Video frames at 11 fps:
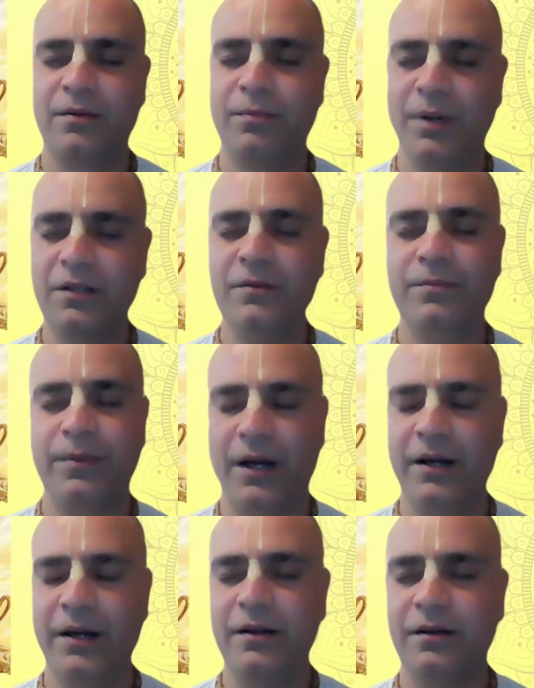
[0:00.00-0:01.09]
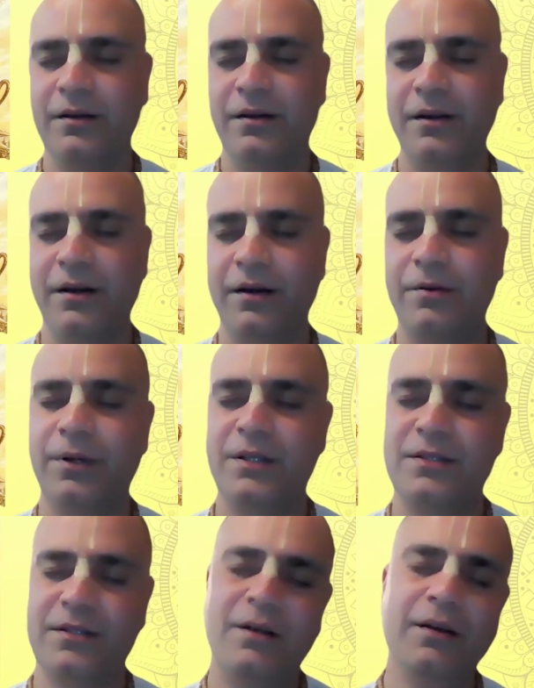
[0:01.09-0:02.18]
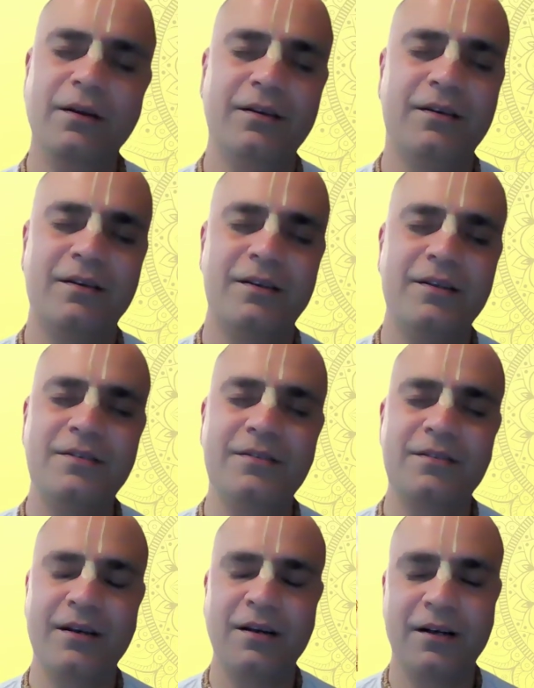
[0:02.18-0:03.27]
Mad, pride; and Matsarya is